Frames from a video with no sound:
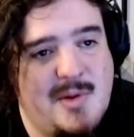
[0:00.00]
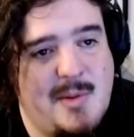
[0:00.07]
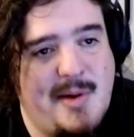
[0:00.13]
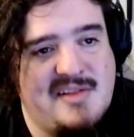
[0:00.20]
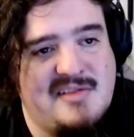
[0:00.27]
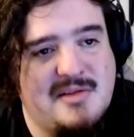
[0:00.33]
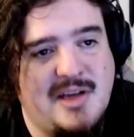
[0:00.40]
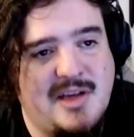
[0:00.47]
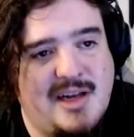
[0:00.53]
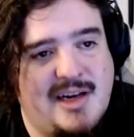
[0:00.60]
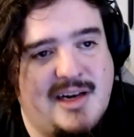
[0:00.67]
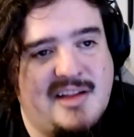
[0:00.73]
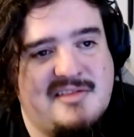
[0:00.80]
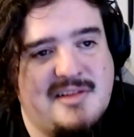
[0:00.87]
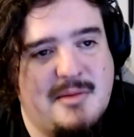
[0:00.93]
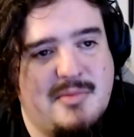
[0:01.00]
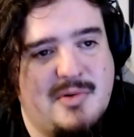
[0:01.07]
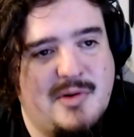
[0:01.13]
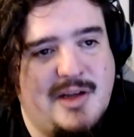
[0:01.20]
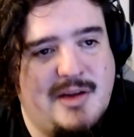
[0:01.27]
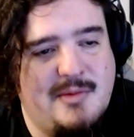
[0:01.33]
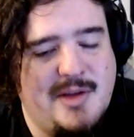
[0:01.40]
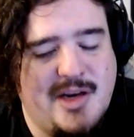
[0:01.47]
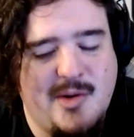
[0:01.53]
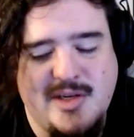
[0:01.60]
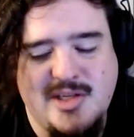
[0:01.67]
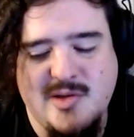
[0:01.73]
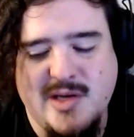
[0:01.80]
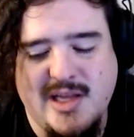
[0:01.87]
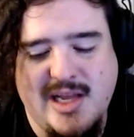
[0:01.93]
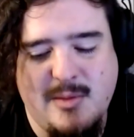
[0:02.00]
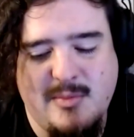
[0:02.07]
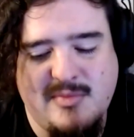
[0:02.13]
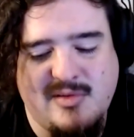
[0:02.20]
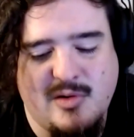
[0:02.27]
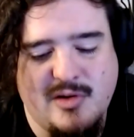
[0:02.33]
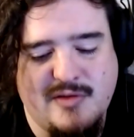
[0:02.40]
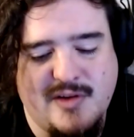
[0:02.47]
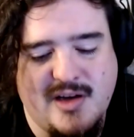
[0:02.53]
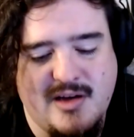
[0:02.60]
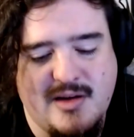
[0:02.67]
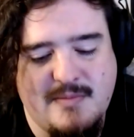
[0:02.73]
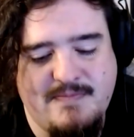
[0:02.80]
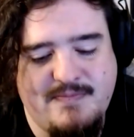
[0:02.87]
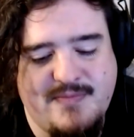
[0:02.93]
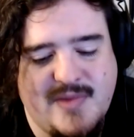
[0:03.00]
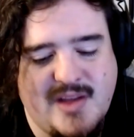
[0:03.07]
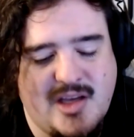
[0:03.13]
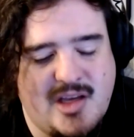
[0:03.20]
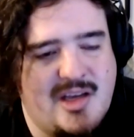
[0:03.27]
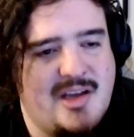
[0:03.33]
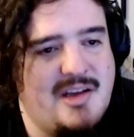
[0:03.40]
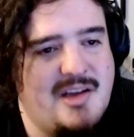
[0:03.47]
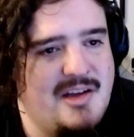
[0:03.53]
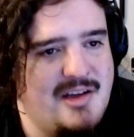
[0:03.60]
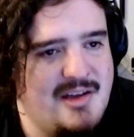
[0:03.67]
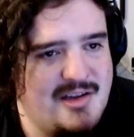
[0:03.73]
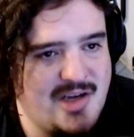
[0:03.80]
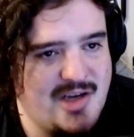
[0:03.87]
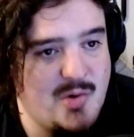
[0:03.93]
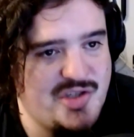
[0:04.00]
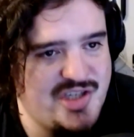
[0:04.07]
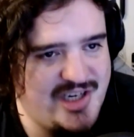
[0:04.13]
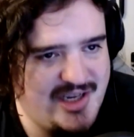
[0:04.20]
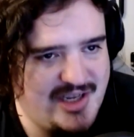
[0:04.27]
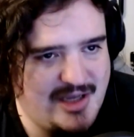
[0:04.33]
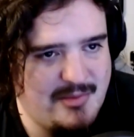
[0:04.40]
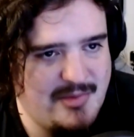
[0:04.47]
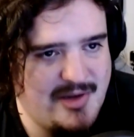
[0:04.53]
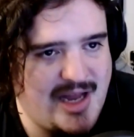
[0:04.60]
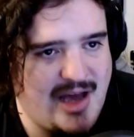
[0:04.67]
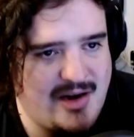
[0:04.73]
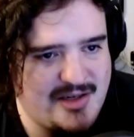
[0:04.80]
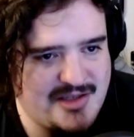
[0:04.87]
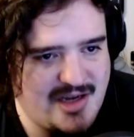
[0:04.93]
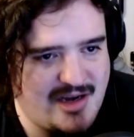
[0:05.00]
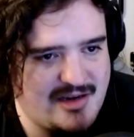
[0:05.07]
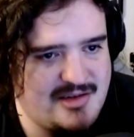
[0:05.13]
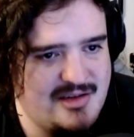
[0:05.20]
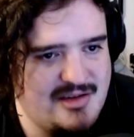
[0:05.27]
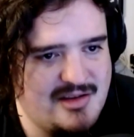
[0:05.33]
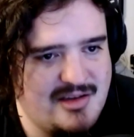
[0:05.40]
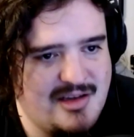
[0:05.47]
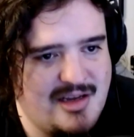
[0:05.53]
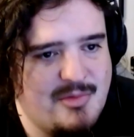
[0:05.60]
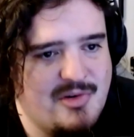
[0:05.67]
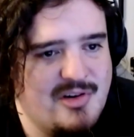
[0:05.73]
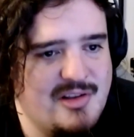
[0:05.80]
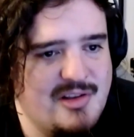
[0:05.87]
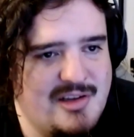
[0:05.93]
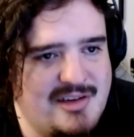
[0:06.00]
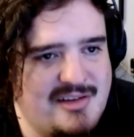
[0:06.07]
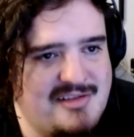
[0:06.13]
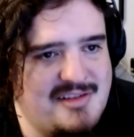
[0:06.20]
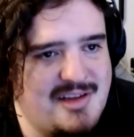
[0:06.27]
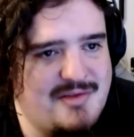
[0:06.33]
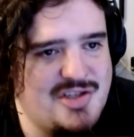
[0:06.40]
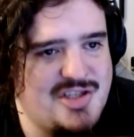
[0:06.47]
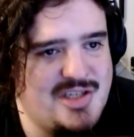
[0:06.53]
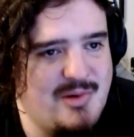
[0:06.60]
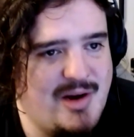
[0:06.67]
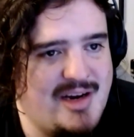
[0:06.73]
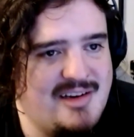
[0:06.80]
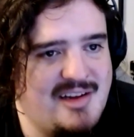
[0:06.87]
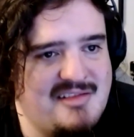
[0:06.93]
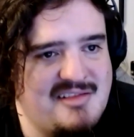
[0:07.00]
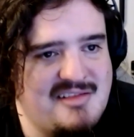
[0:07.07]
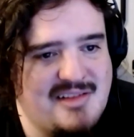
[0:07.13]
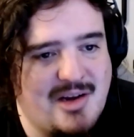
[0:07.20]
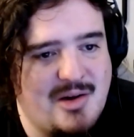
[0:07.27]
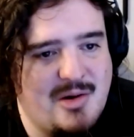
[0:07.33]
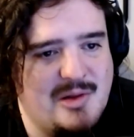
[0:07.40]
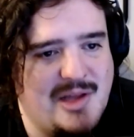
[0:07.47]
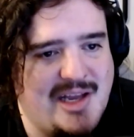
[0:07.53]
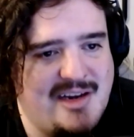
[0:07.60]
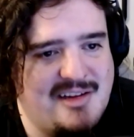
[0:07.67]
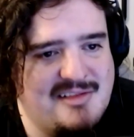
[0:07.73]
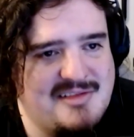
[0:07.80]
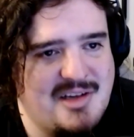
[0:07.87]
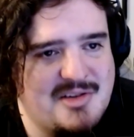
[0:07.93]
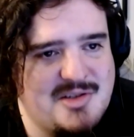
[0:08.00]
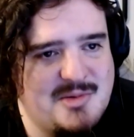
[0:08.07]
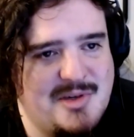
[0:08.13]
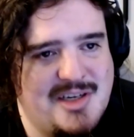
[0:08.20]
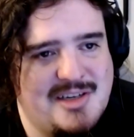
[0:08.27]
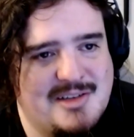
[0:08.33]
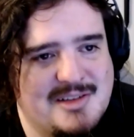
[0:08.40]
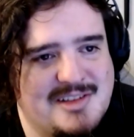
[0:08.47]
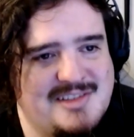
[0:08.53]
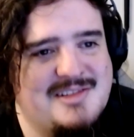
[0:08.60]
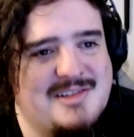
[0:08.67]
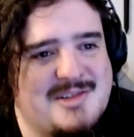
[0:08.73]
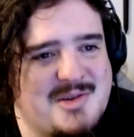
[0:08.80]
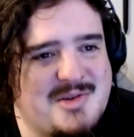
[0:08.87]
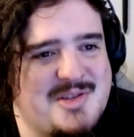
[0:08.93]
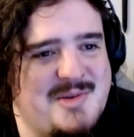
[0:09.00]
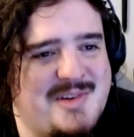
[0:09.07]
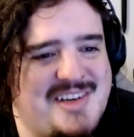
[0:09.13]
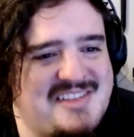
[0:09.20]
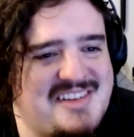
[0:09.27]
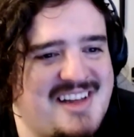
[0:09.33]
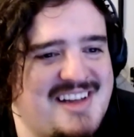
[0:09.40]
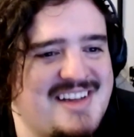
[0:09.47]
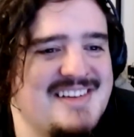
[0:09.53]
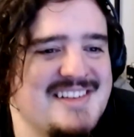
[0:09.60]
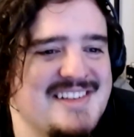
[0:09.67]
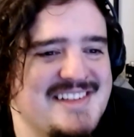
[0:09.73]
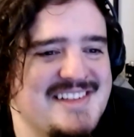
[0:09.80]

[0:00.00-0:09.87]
we might still get it at some point. We do get him sort of coaching him on how to talk to the Amarillan and stuff, and she recognizes like, oh, Lan has taught you well or told you what to say.